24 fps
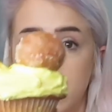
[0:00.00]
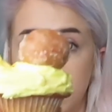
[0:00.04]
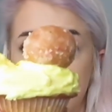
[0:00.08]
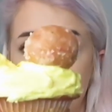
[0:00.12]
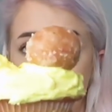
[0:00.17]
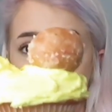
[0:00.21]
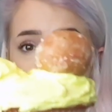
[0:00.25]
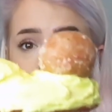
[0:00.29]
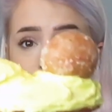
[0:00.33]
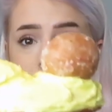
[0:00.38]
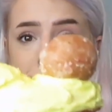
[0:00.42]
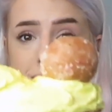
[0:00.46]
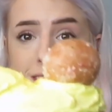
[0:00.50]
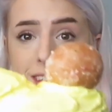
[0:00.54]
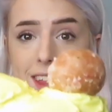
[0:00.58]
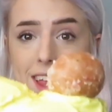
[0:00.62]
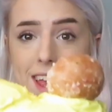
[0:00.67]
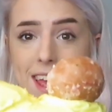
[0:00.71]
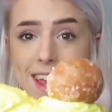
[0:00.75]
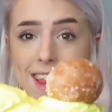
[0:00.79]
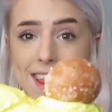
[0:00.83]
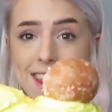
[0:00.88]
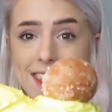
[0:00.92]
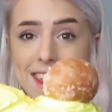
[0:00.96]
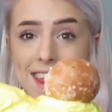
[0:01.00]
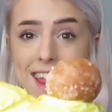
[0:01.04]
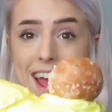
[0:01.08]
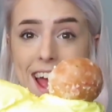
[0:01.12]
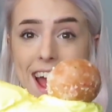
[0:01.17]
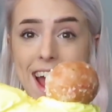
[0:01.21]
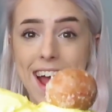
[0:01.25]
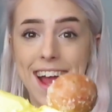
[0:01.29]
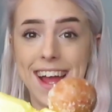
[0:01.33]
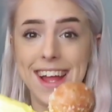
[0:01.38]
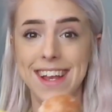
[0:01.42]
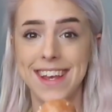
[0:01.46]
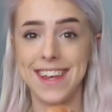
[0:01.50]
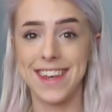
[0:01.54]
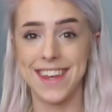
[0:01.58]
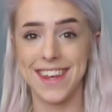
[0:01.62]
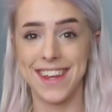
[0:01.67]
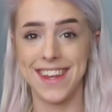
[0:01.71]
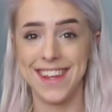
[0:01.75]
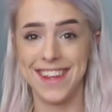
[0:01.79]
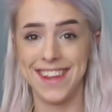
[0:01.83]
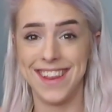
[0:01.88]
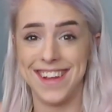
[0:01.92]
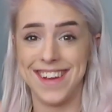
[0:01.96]
Just like that.
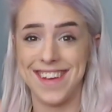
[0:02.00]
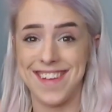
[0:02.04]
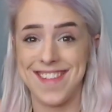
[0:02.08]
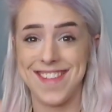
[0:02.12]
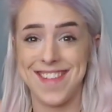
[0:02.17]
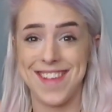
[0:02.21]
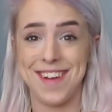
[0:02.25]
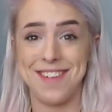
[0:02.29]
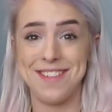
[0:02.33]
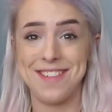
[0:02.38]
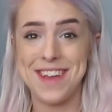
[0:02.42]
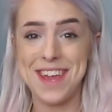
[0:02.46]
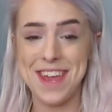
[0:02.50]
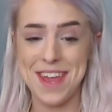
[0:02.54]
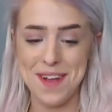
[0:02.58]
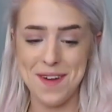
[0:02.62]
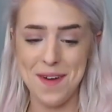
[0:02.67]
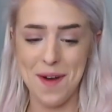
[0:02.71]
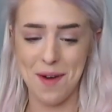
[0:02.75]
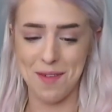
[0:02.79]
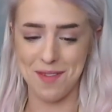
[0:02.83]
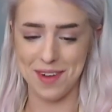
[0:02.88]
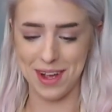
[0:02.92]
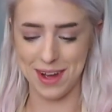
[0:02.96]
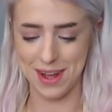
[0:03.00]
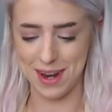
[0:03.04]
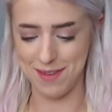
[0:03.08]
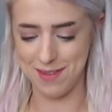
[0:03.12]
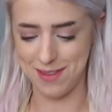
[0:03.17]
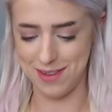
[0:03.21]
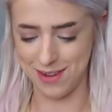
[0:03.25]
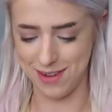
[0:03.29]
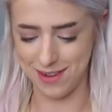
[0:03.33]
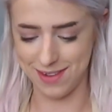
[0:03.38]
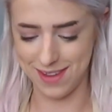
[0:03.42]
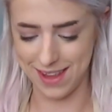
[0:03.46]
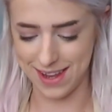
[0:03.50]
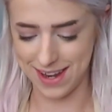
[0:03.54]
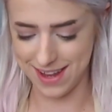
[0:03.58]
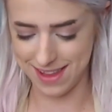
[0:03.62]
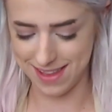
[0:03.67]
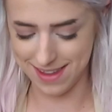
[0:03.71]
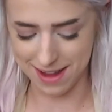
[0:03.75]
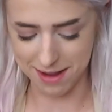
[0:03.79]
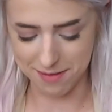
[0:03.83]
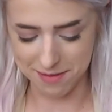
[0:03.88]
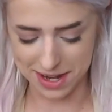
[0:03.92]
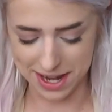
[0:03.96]
It looks so cute. Oh my god, I'm so excited
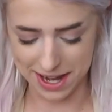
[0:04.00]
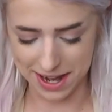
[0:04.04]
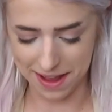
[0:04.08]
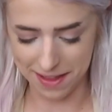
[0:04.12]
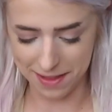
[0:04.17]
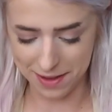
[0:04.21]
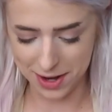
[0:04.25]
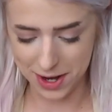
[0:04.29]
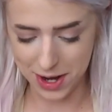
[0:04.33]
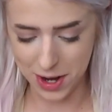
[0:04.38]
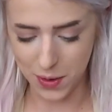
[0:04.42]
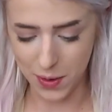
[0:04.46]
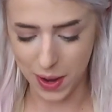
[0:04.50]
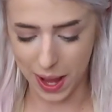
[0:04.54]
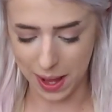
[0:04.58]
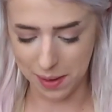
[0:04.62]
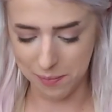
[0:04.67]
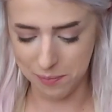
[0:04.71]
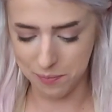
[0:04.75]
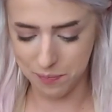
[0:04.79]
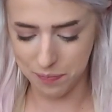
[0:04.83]
it's coming together. Okay.